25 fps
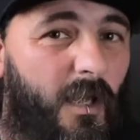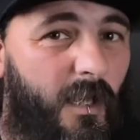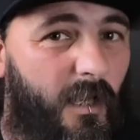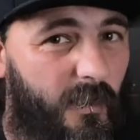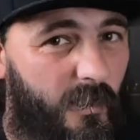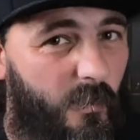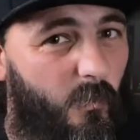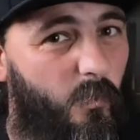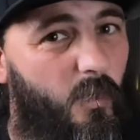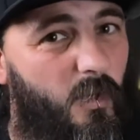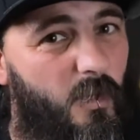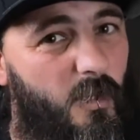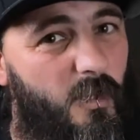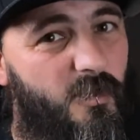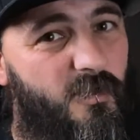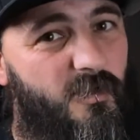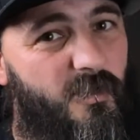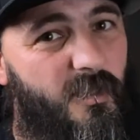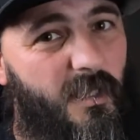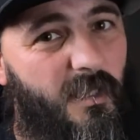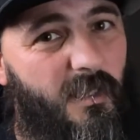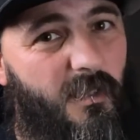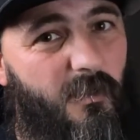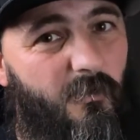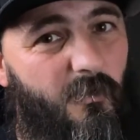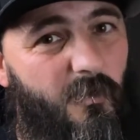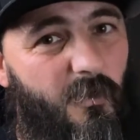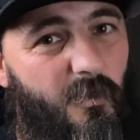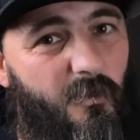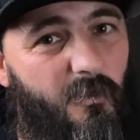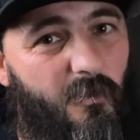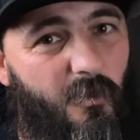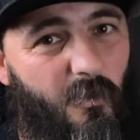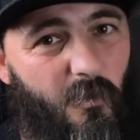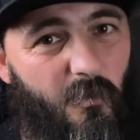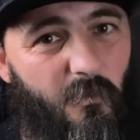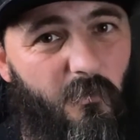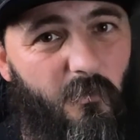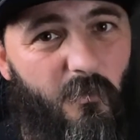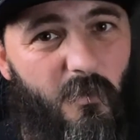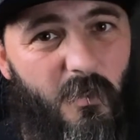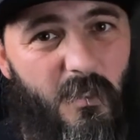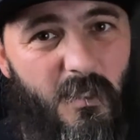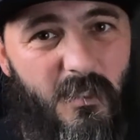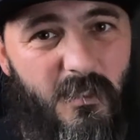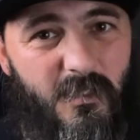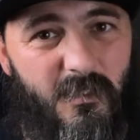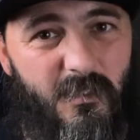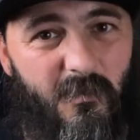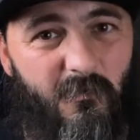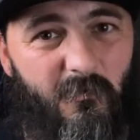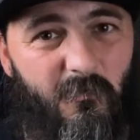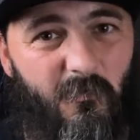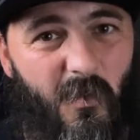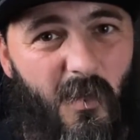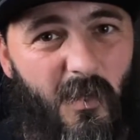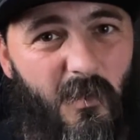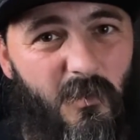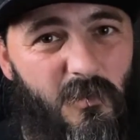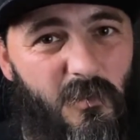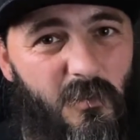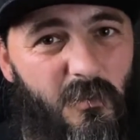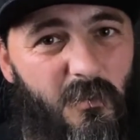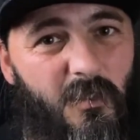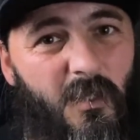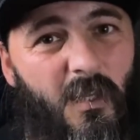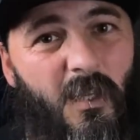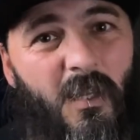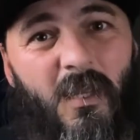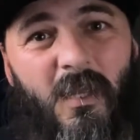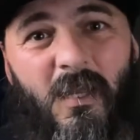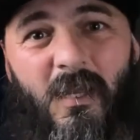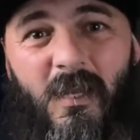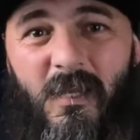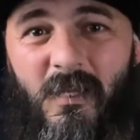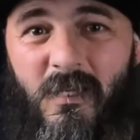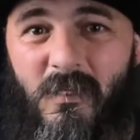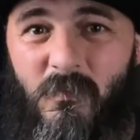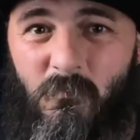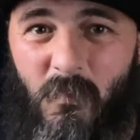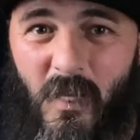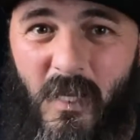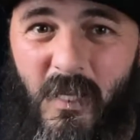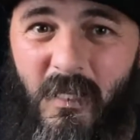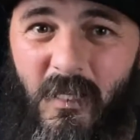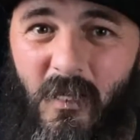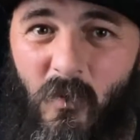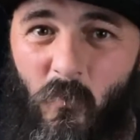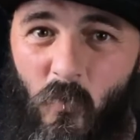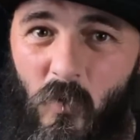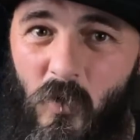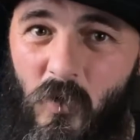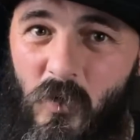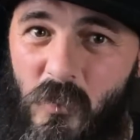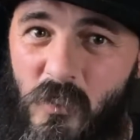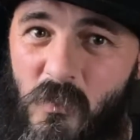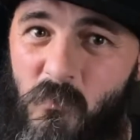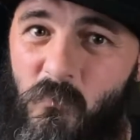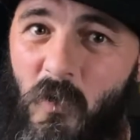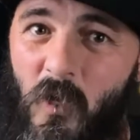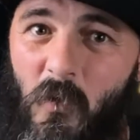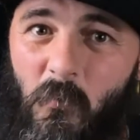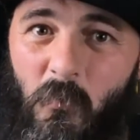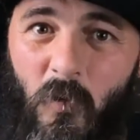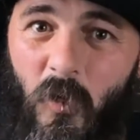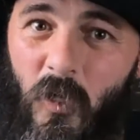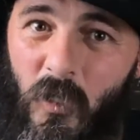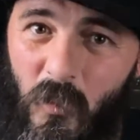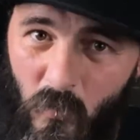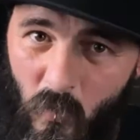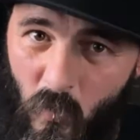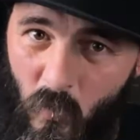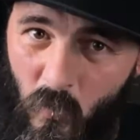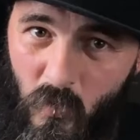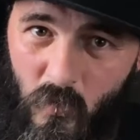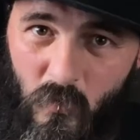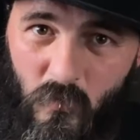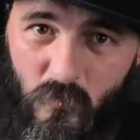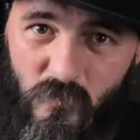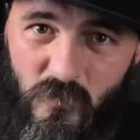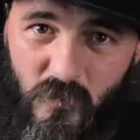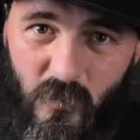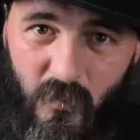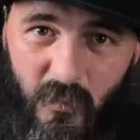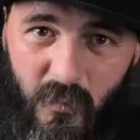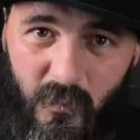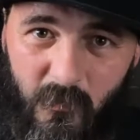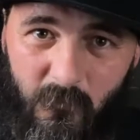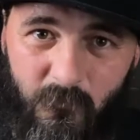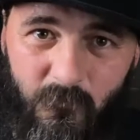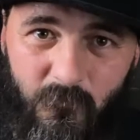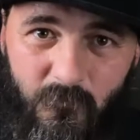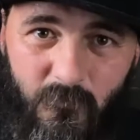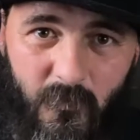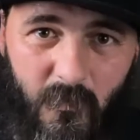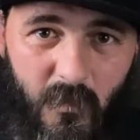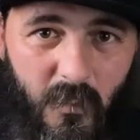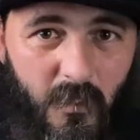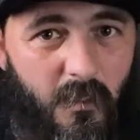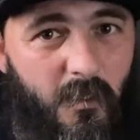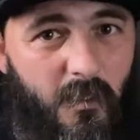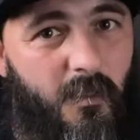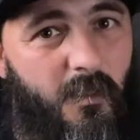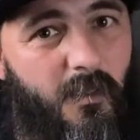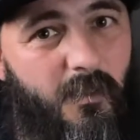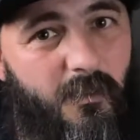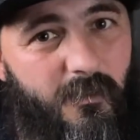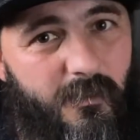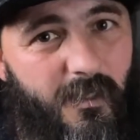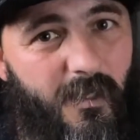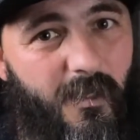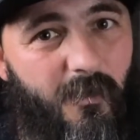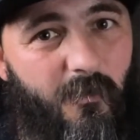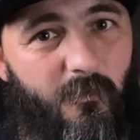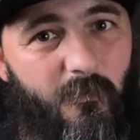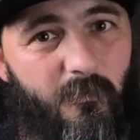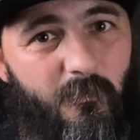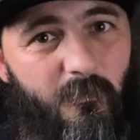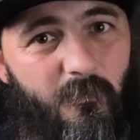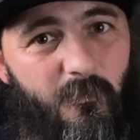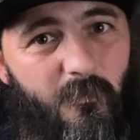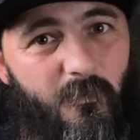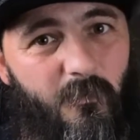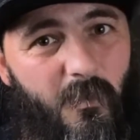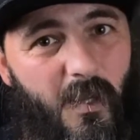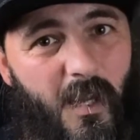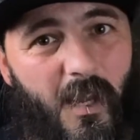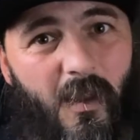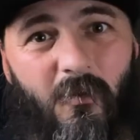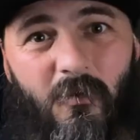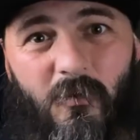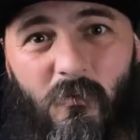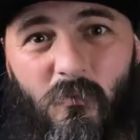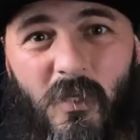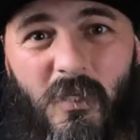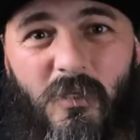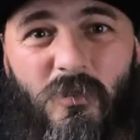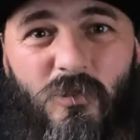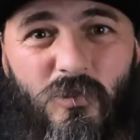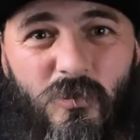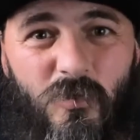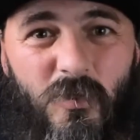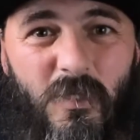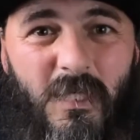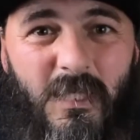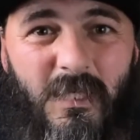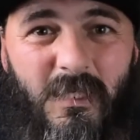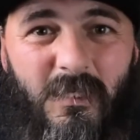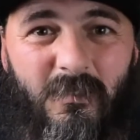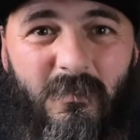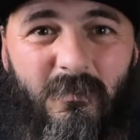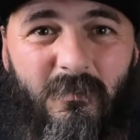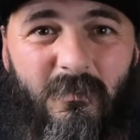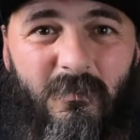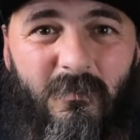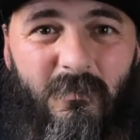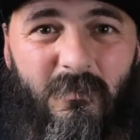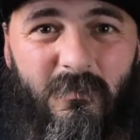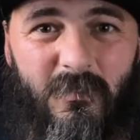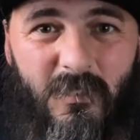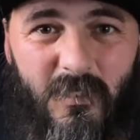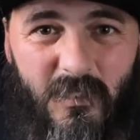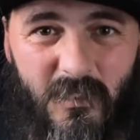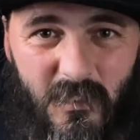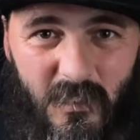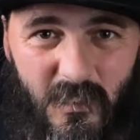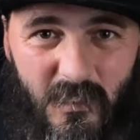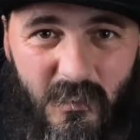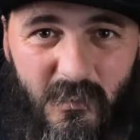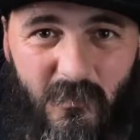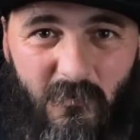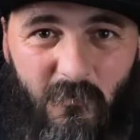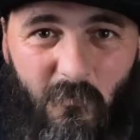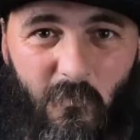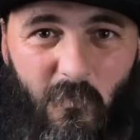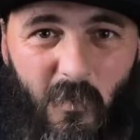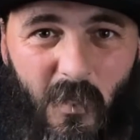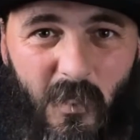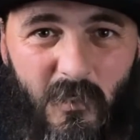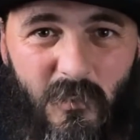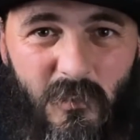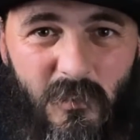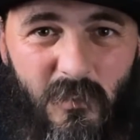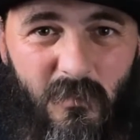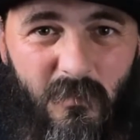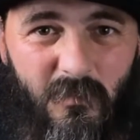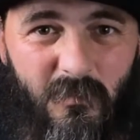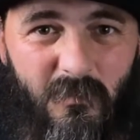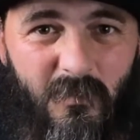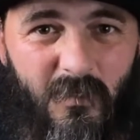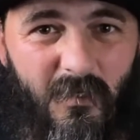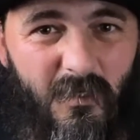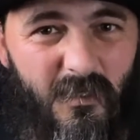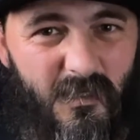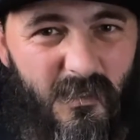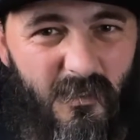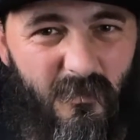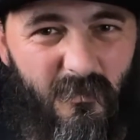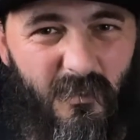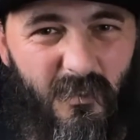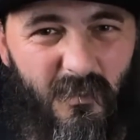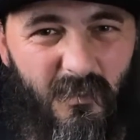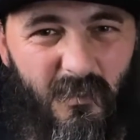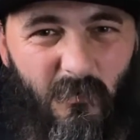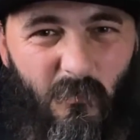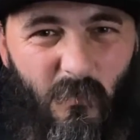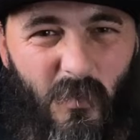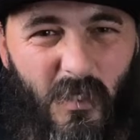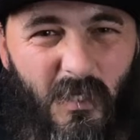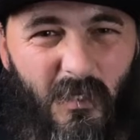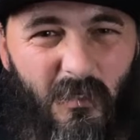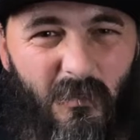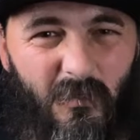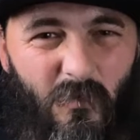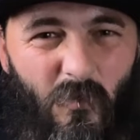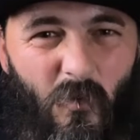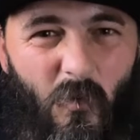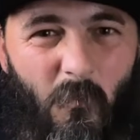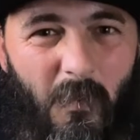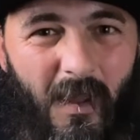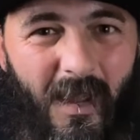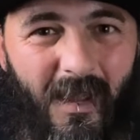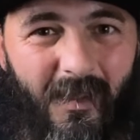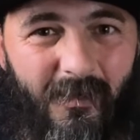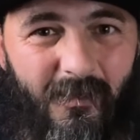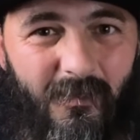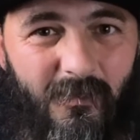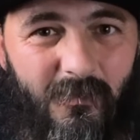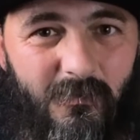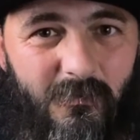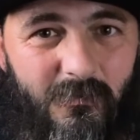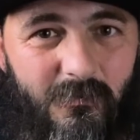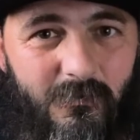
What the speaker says: And the worst thing you can do for a yeast infection is make it worse by putting oils on it. Now, how do we treat this yeast infection, and is there anything we can do about it?